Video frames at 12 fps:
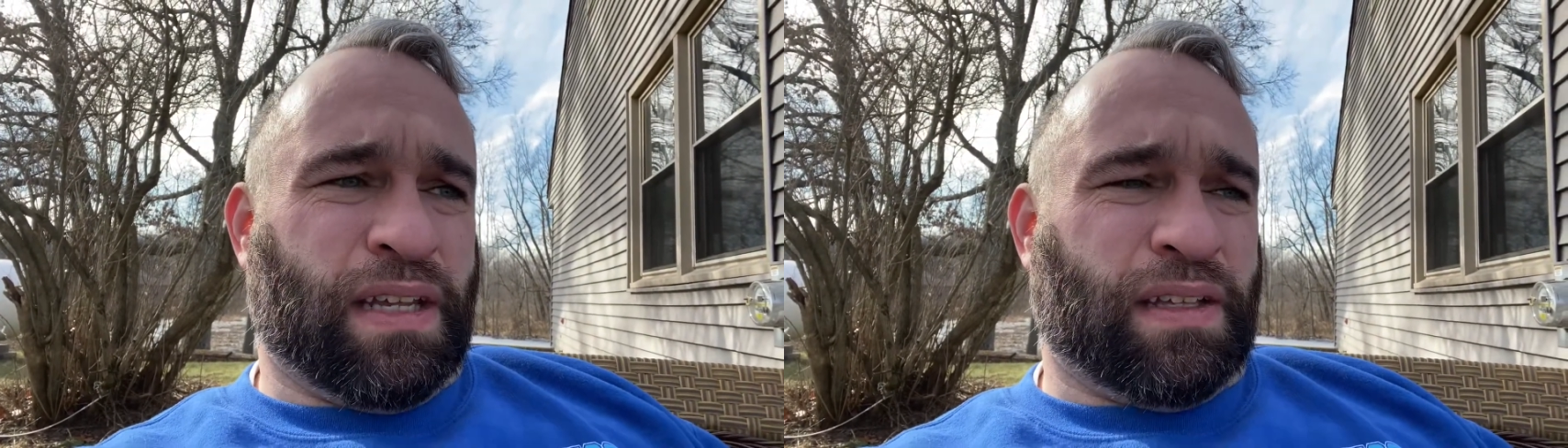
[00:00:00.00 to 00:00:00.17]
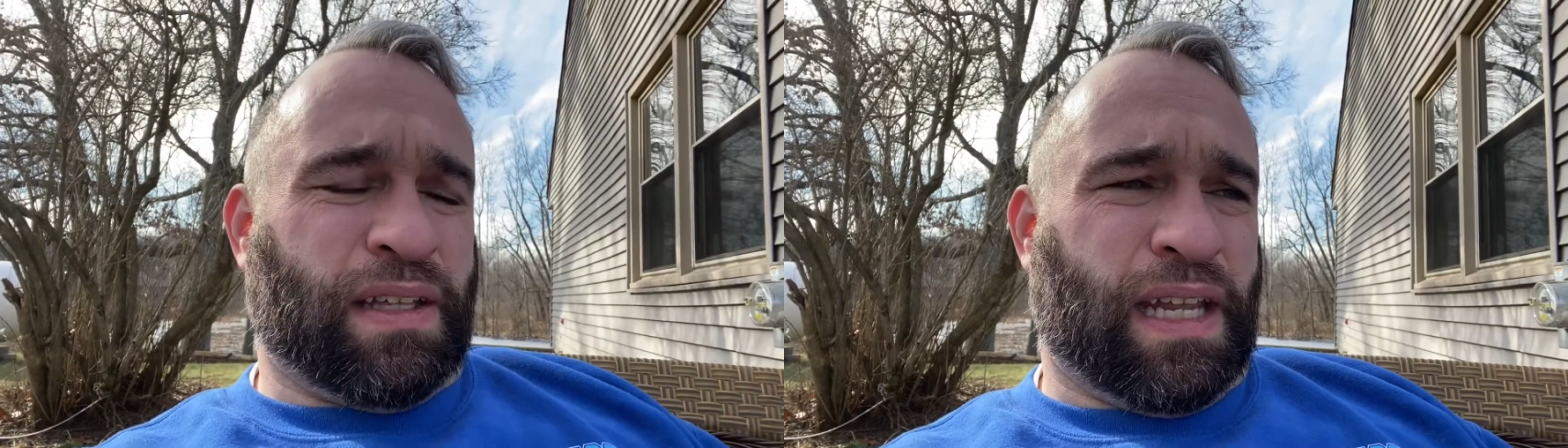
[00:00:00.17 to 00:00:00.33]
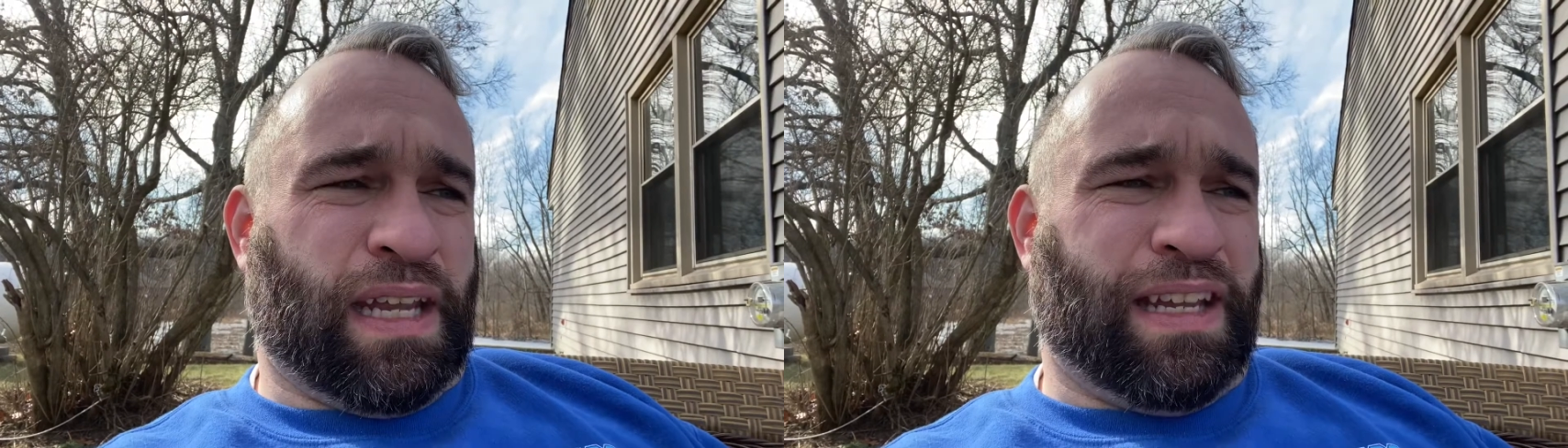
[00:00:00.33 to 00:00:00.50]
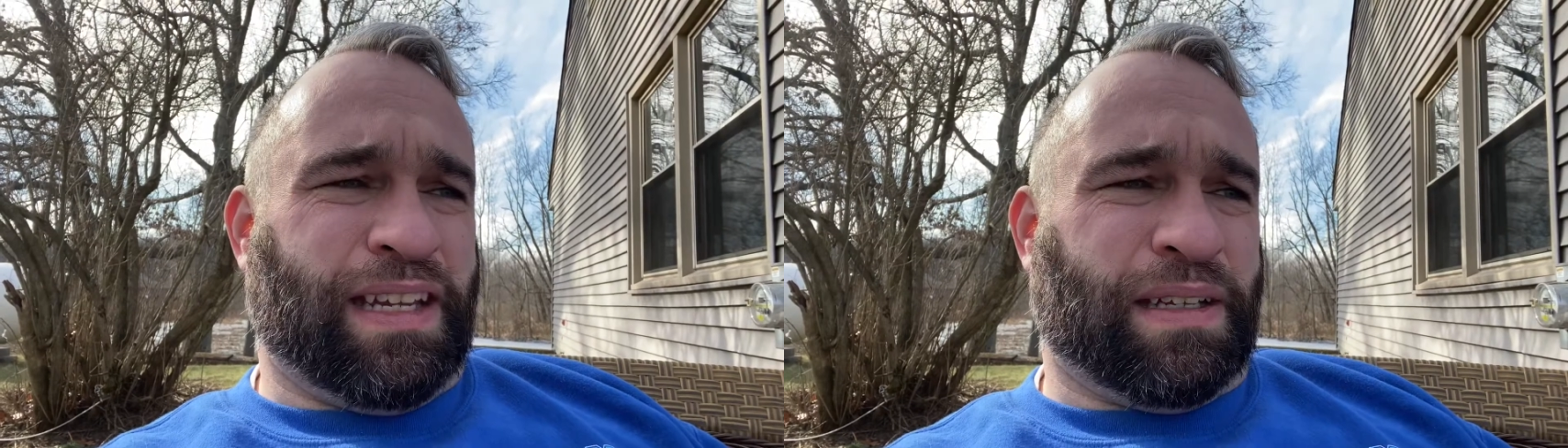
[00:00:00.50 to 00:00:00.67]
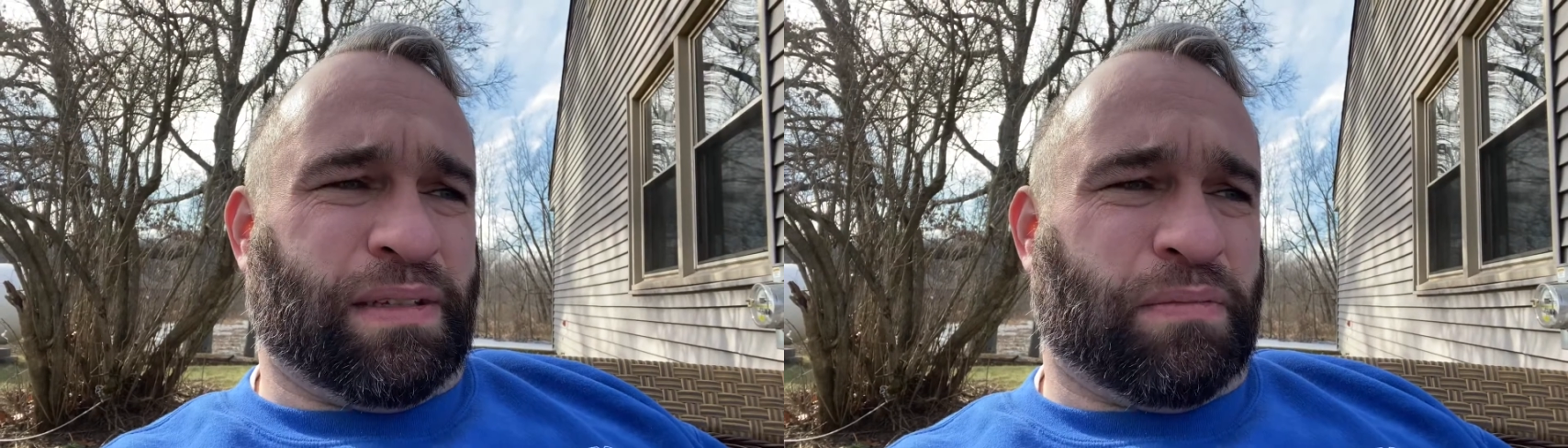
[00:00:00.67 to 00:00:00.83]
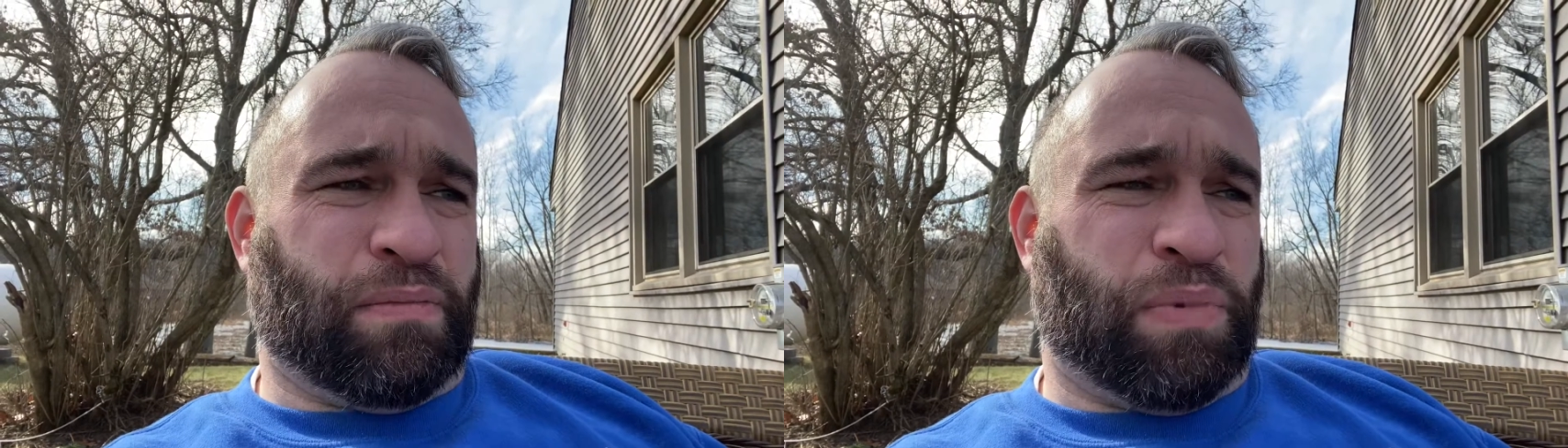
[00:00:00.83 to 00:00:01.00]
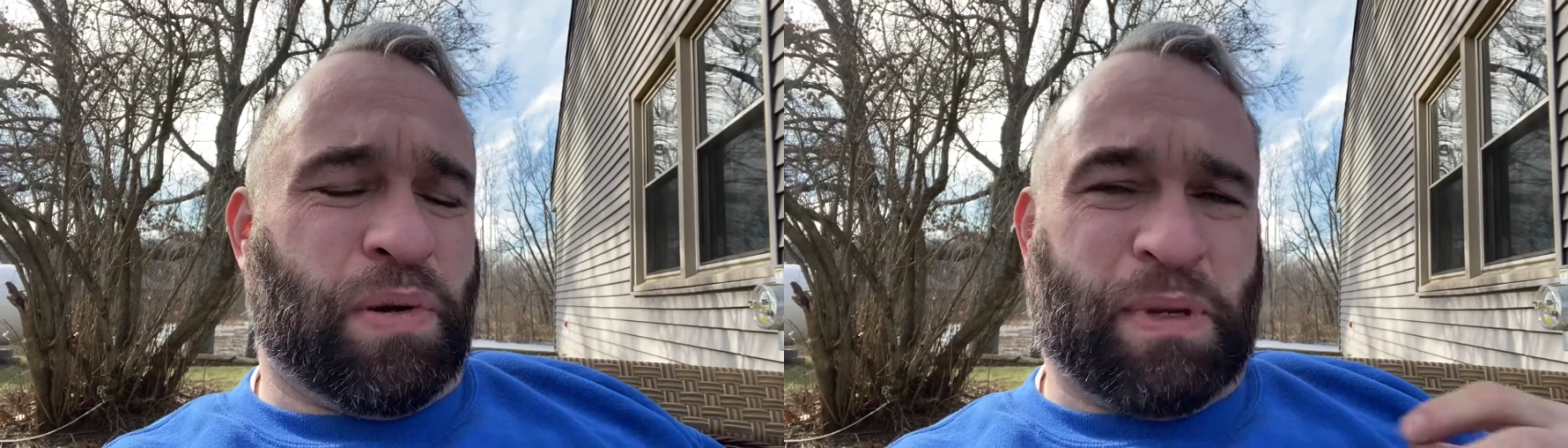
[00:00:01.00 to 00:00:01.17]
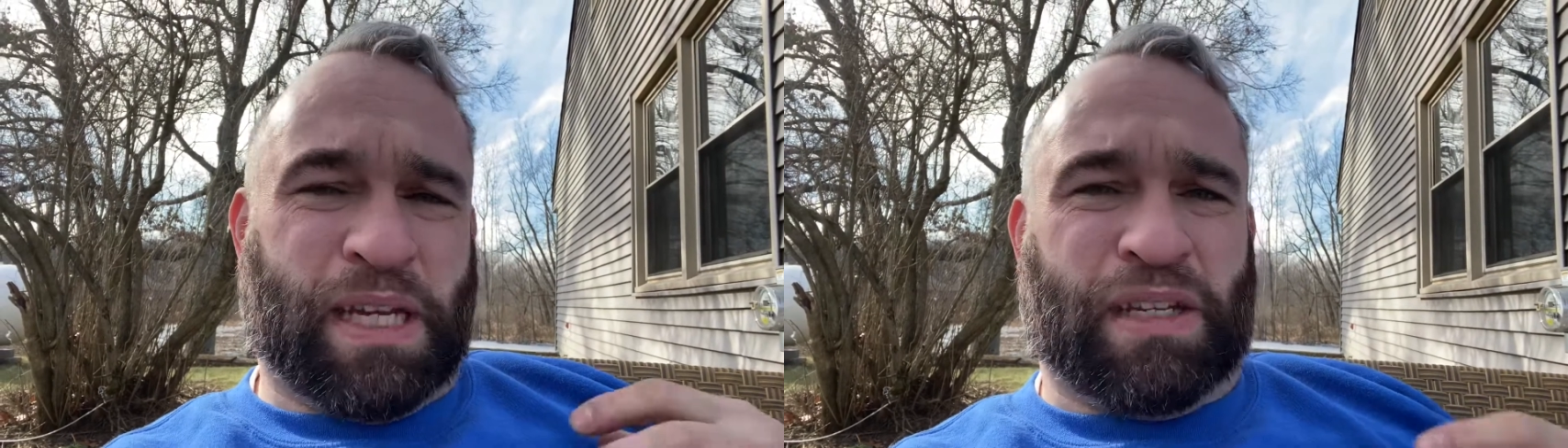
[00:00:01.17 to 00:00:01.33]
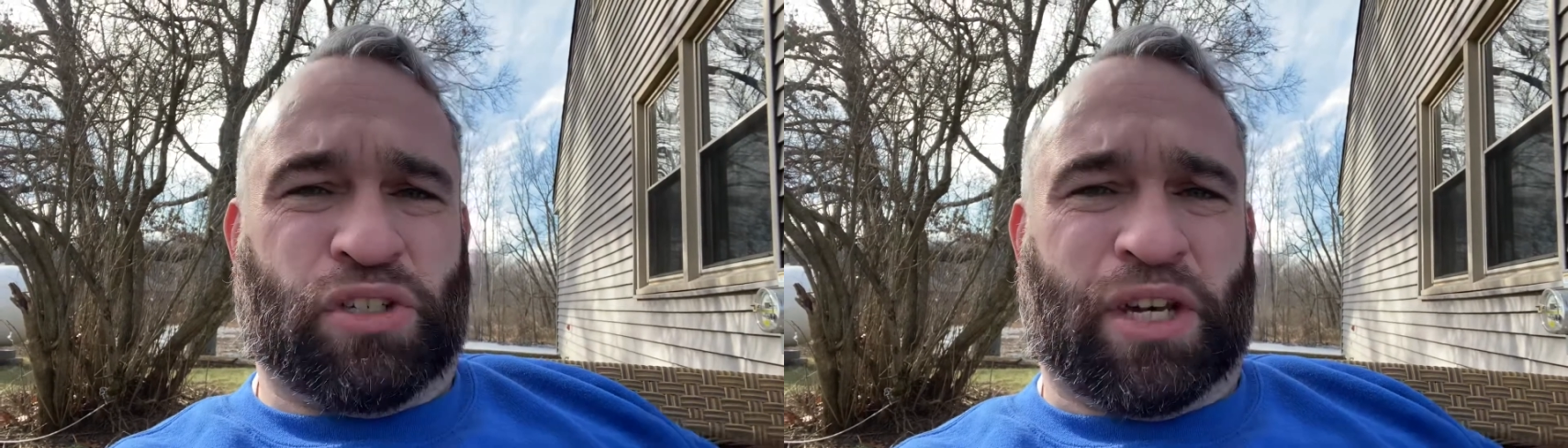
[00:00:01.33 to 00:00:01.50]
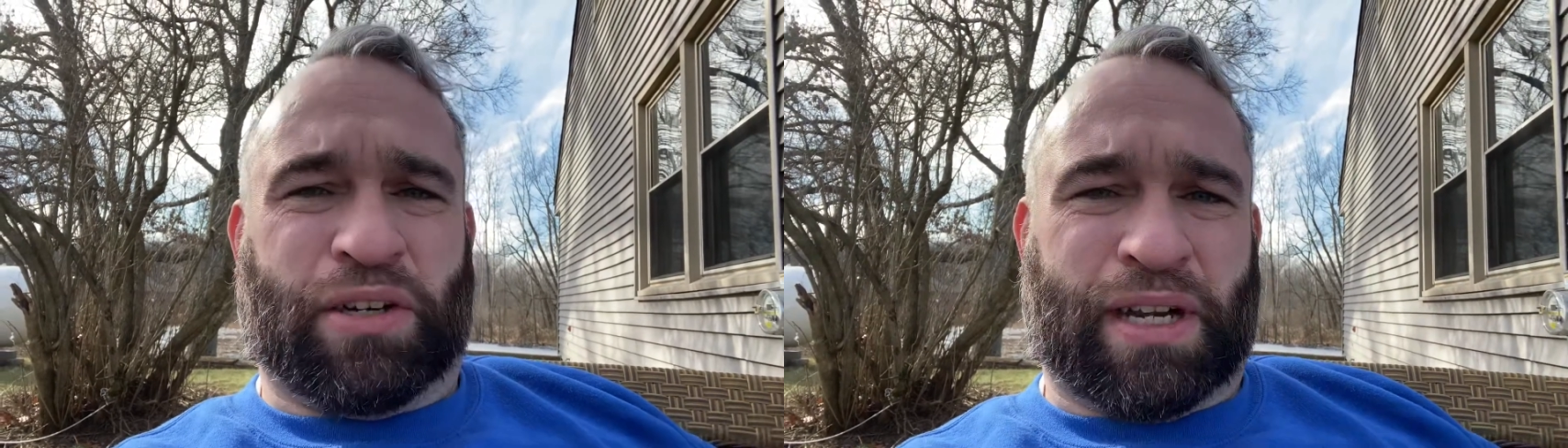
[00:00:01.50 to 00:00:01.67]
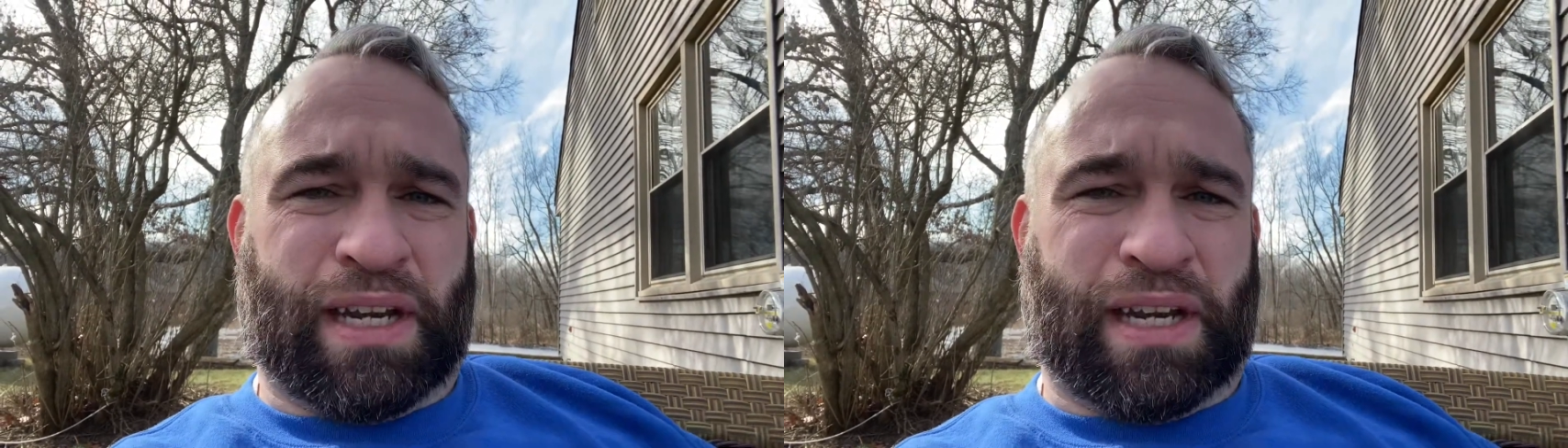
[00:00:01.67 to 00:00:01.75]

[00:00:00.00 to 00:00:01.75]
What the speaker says: they put me in general